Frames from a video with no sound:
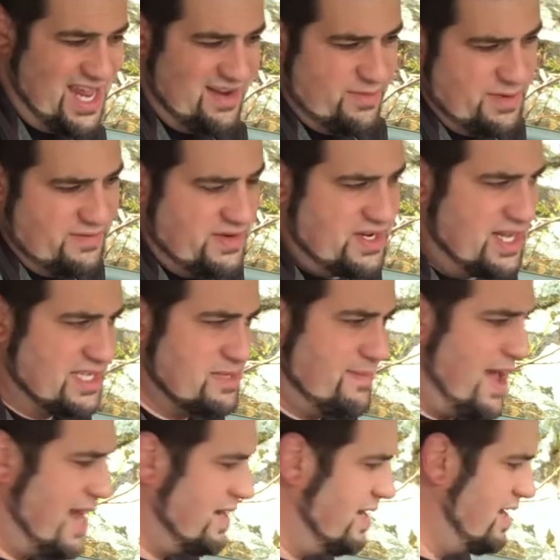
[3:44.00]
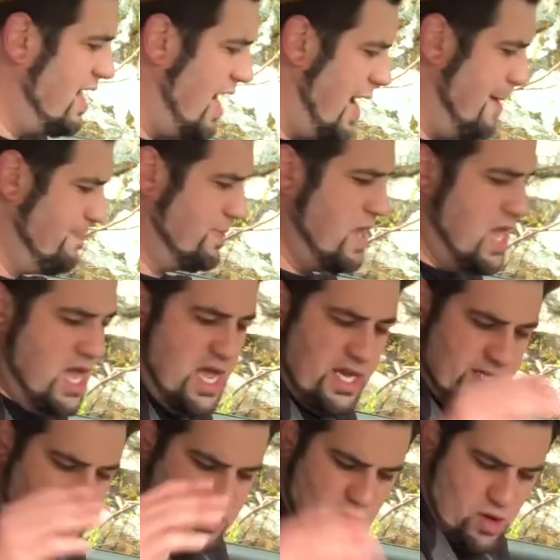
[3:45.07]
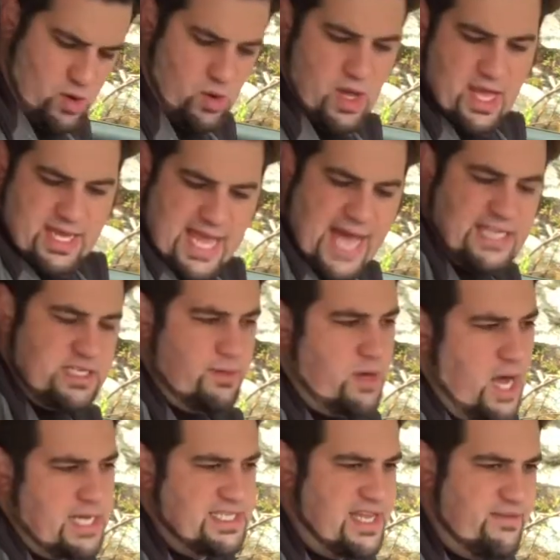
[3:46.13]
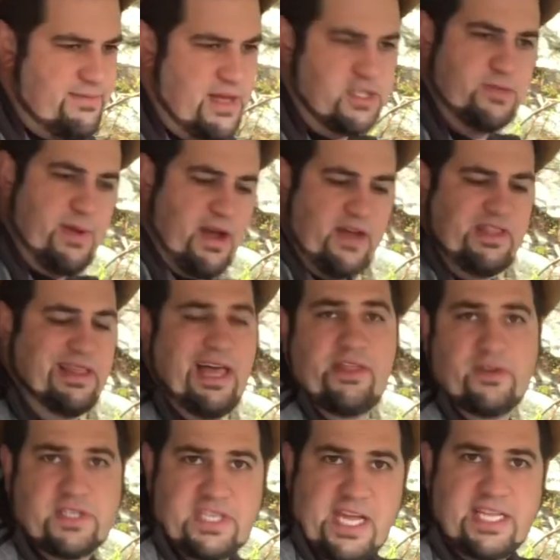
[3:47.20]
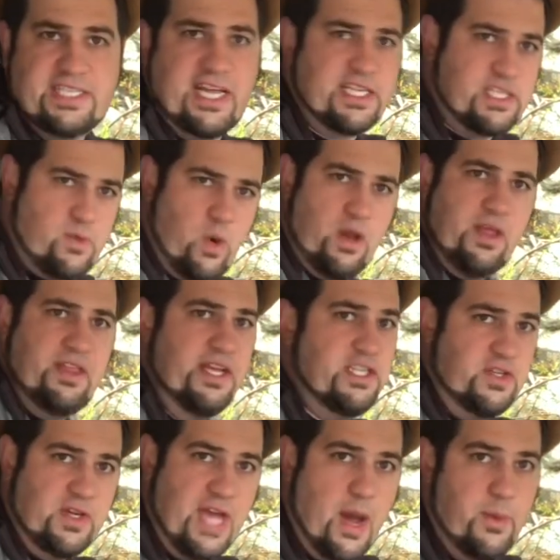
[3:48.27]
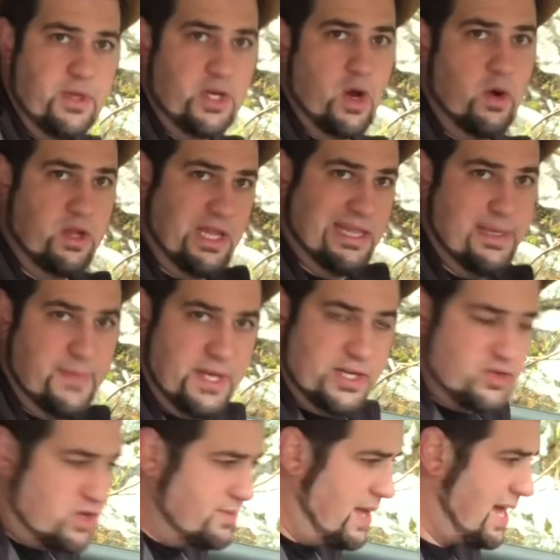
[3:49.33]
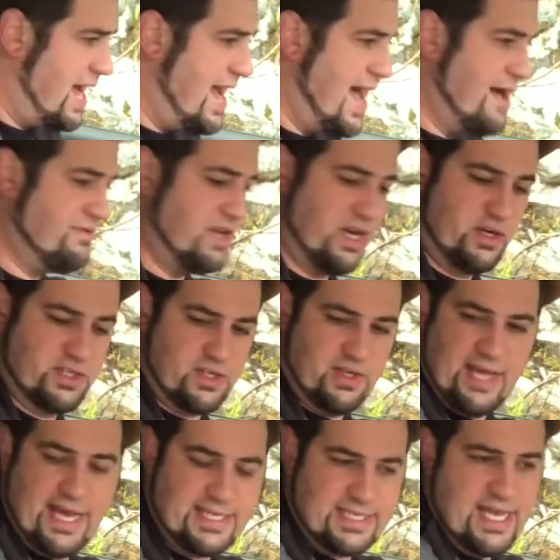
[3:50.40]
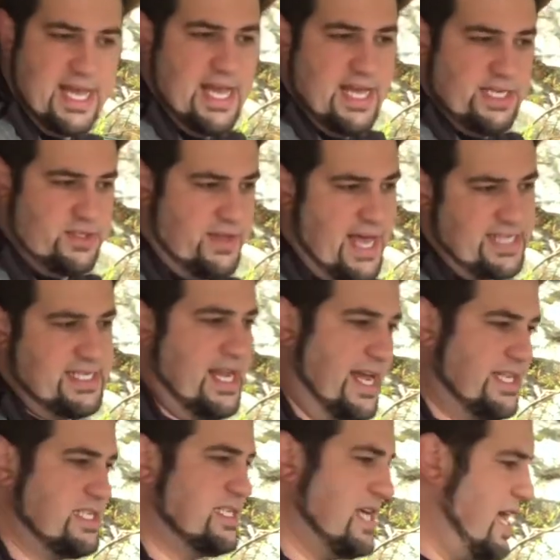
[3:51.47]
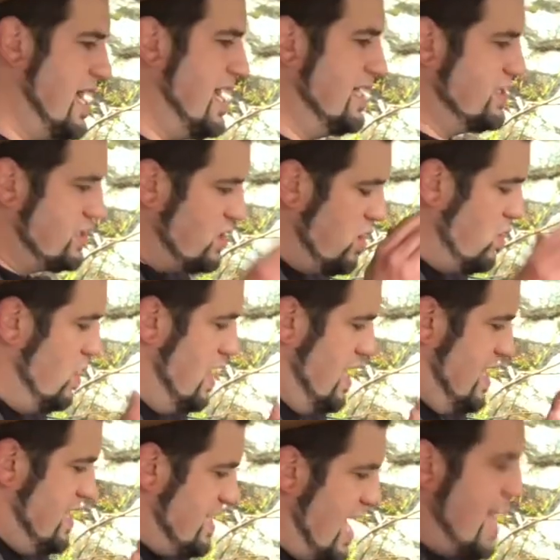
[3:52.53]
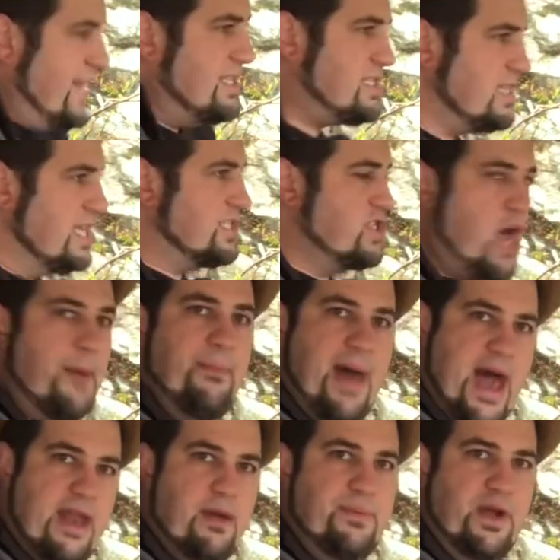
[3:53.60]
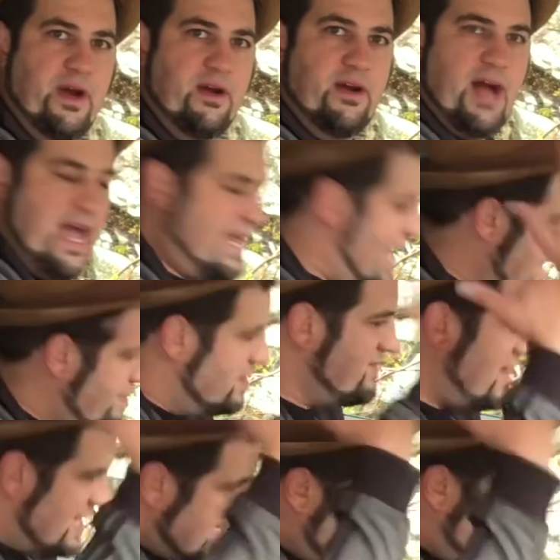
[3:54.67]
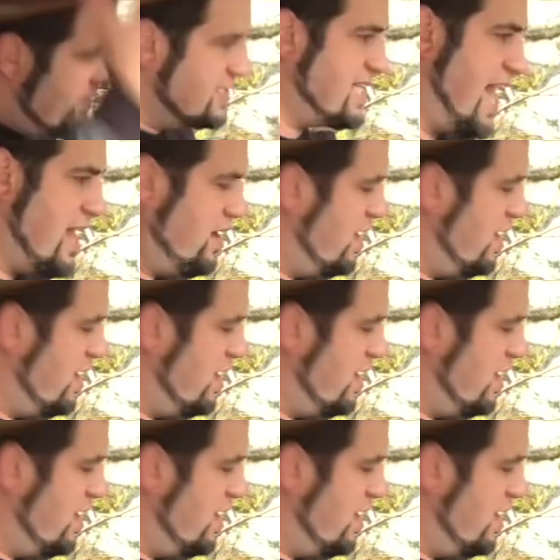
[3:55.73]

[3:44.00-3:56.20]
of a bit of a dust magnet. So yeah, some cost saving measures, but I got the leather seats. That's one of the things you get when you go to the limited trim like I have here. So that's nice. So yeah, it's not bad up here. I can't believe I can keep this hat on. I